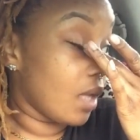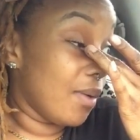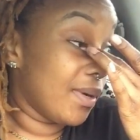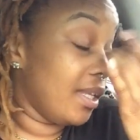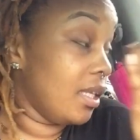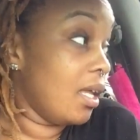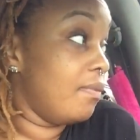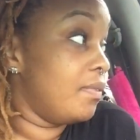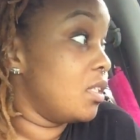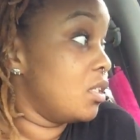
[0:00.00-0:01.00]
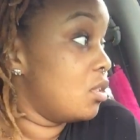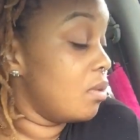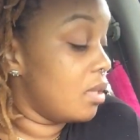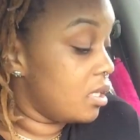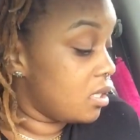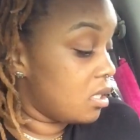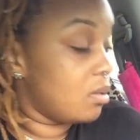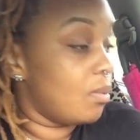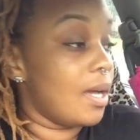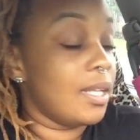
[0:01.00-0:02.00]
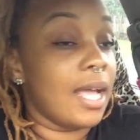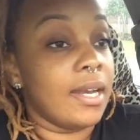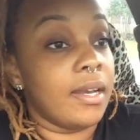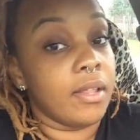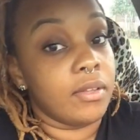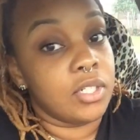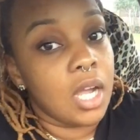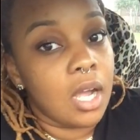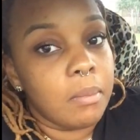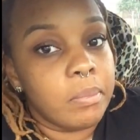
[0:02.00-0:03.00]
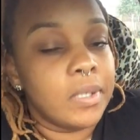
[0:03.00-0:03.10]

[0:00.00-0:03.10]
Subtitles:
I would have loved to do this while I had another job,